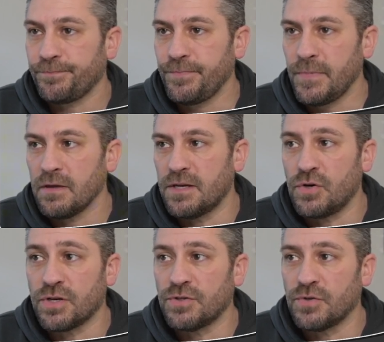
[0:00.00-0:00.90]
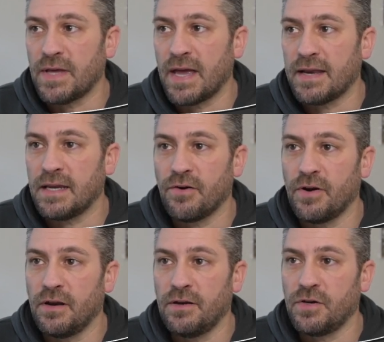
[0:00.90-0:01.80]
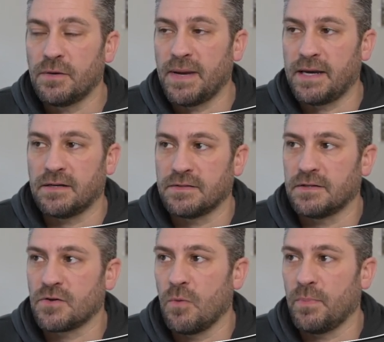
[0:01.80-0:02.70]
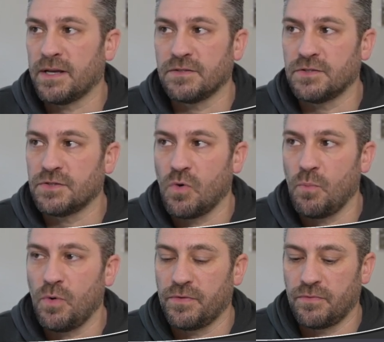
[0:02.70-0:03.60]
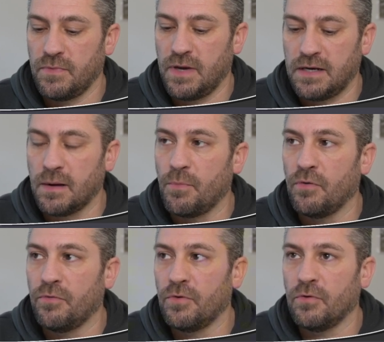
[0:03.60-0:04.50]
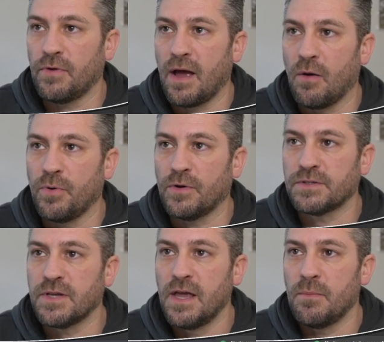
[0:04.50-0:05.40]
then you can do that here, and you can make it as complex as you want with any number of outputs.